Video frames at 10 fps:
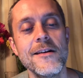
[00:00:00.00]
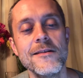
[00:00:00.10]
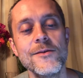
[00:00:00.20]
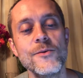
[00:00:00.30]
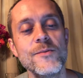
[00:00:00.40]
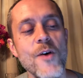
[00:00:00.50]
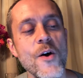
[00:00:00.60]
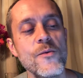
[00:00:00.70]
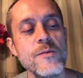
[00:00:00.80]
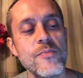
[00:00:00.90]
So small
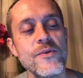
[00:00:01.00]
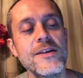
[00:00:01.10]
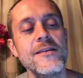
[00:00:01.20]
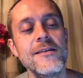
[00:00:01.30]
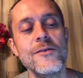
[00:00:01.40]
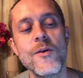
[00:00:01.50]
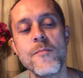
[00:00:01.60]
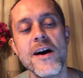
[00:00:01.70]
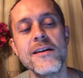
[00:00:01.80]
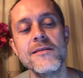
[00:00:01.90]
we breathe it into our
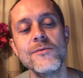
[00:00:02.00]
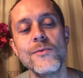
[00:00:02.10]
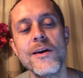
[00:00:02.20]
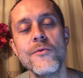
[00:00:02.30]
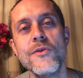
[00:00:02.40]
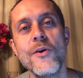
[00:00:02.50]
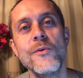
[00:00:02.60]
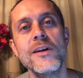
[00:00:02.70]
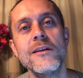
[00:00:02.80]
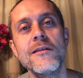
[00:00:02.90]
bodies without
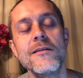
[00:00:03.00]
knowing.